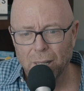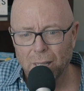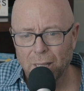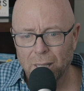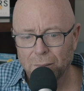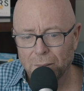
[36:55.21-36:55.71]

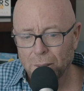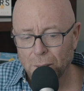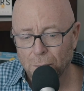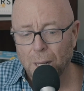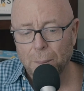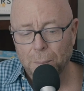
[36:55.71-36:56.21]
And if they're
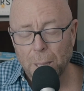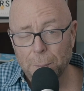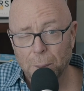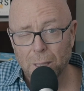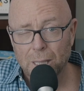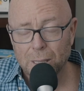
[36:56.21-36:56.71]
the right
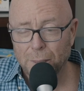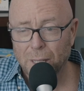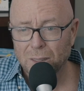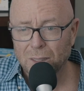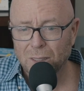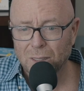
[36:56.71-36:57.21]
people on the
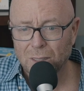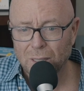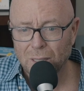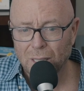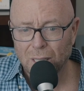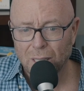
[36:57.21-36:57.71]

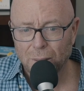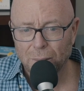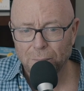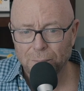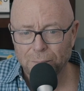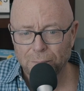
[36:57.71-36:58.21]
bus, uh,
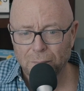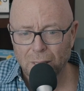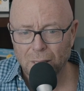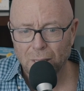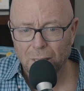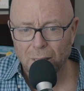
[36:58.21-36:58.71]

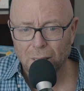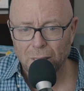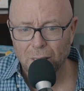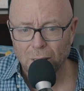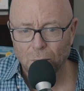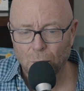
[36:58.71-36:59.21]

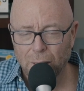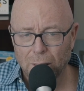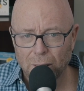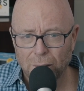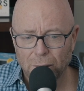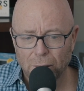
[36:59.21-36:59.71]
they'll
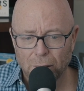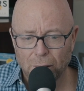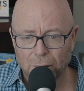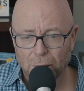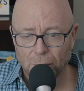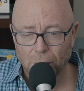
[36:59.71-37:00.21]
win. If they're,
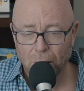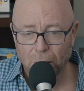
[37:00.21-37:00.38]
if they're the wrong